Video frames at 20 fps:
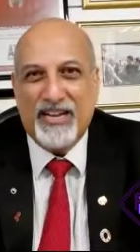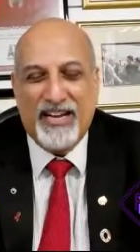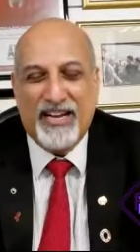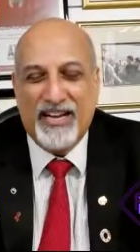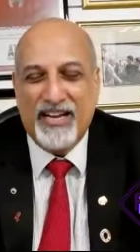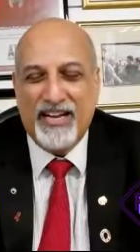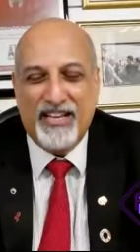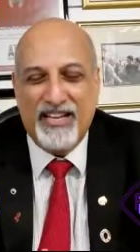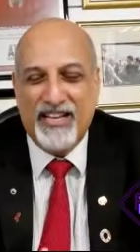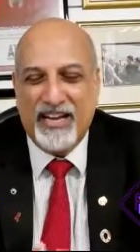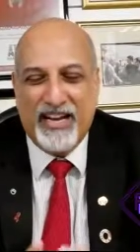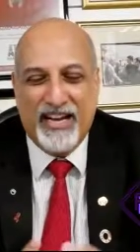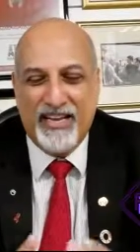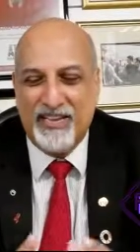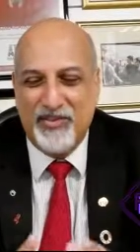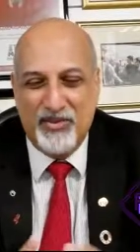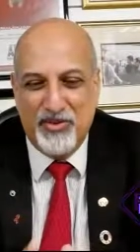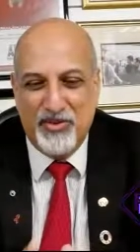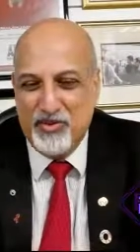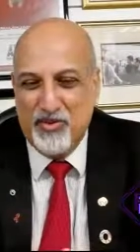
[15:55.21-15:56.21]
I
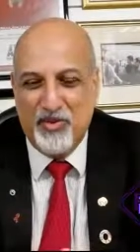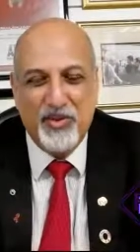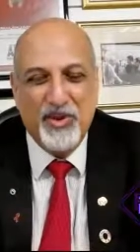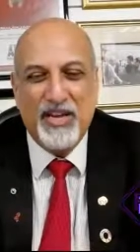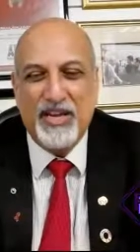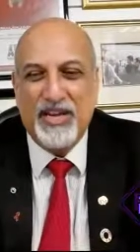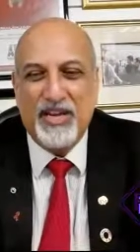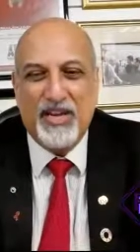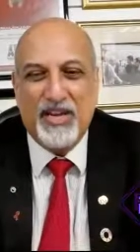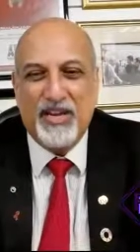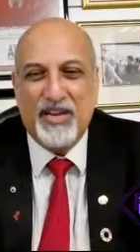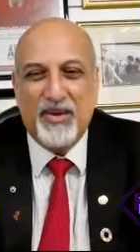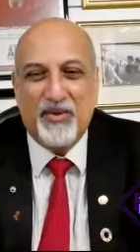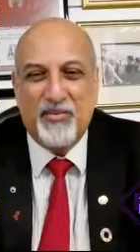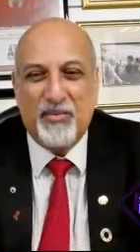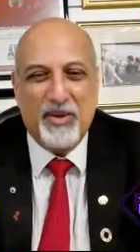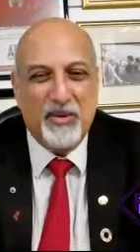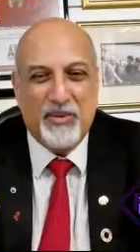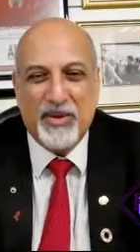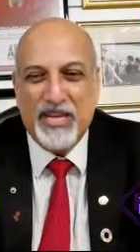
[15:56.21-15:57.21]
knew
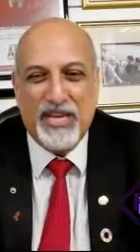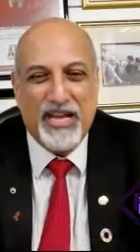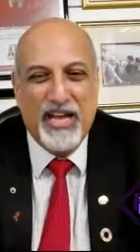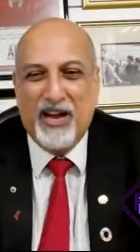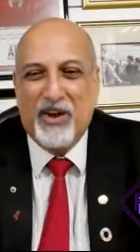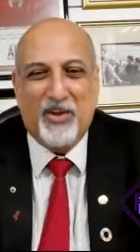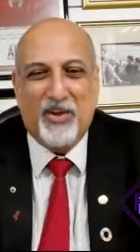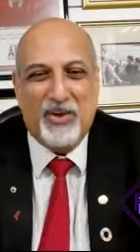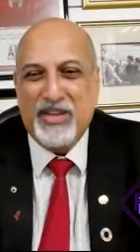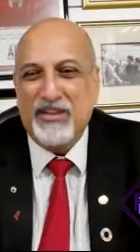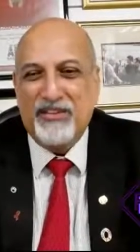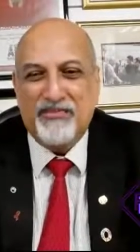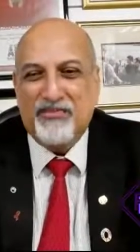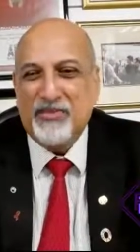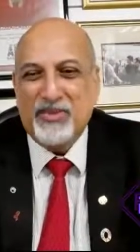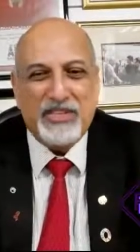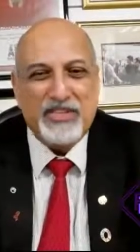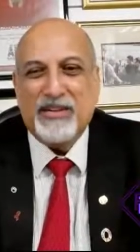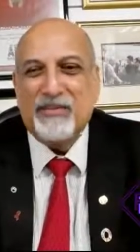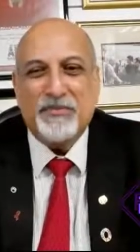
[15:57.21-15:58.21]
we were now in
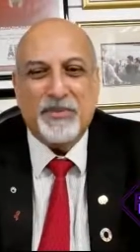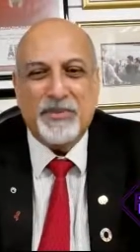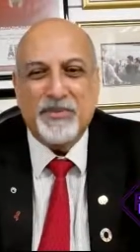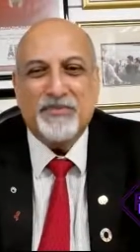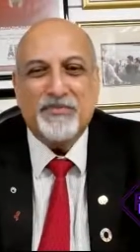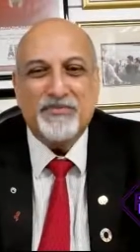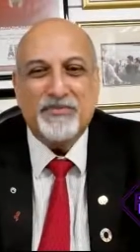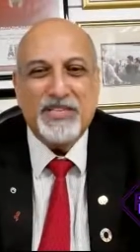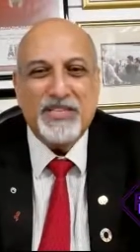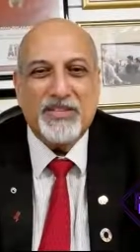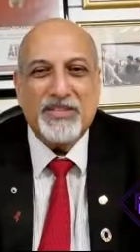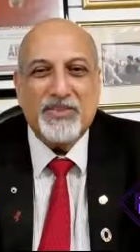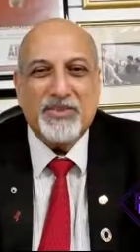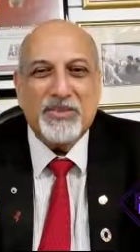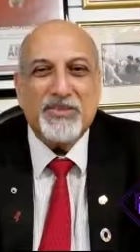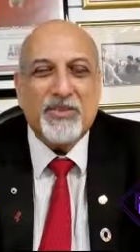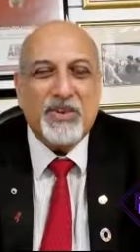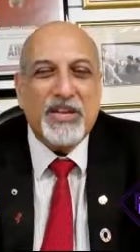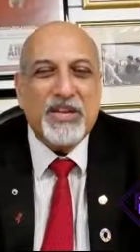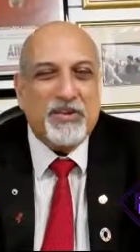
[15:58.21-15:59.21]
for trouble. This
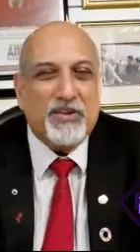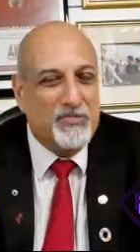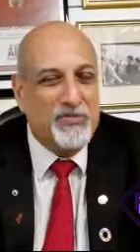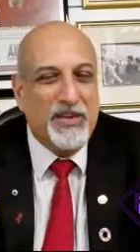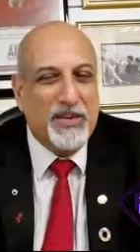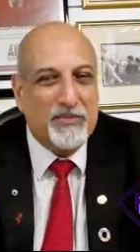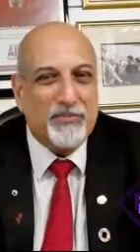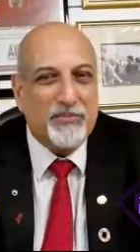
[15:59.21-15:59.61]
was going to be a